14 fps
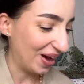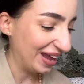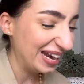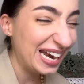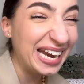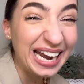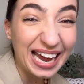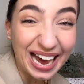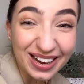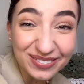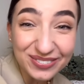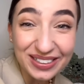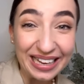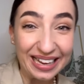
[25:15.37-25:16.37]

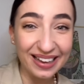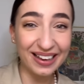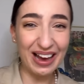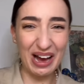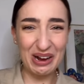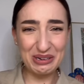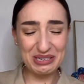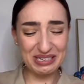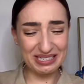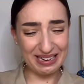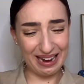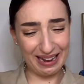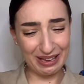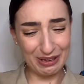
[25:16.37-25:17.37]
Lovely. Oh,
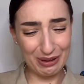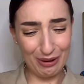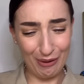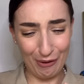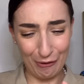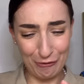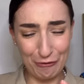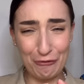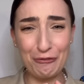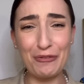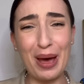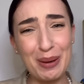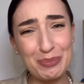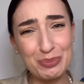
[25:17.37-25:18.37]
darling, you look
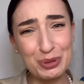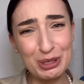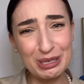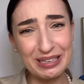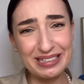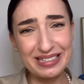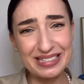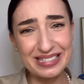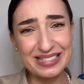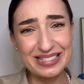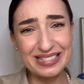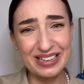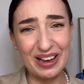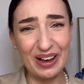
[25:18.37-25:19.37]

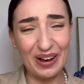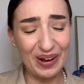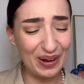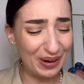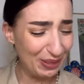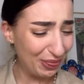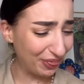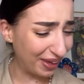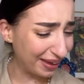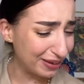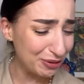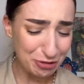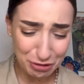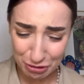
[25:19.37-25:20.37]
fabulous. Oh, thank
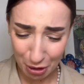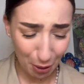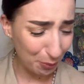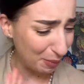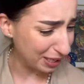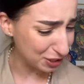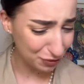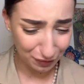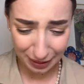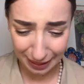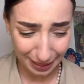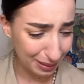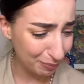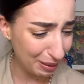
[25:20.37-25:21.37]
you so much for
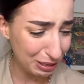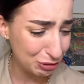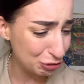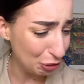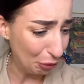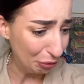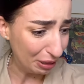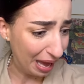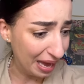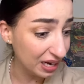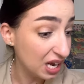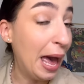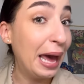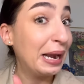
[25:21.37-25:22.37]
letting me do that.
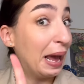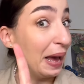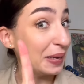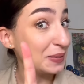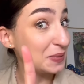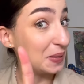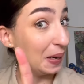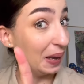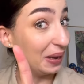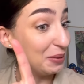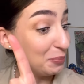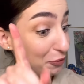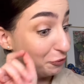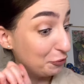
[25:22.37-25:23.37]
And actually,
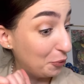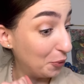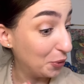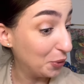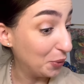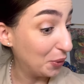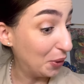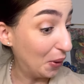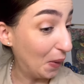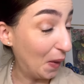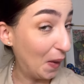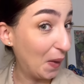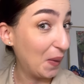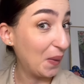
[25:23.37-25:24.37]
before you
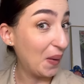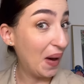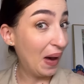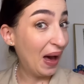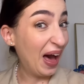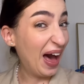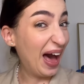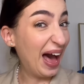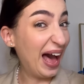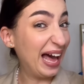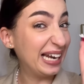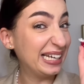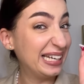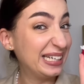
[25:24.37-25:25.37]
go, a
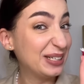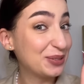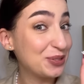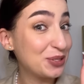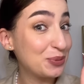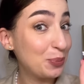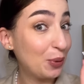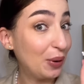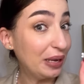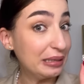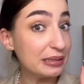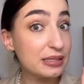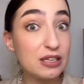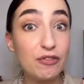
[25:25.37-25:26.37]
little
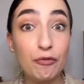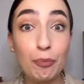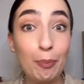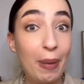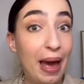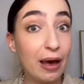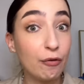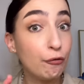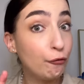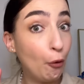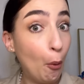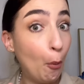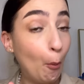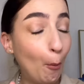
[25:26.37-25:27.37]
spritz of
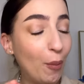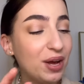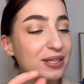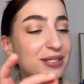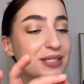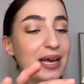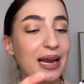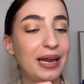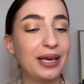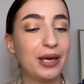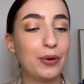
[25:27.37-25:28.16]
parfum, darling.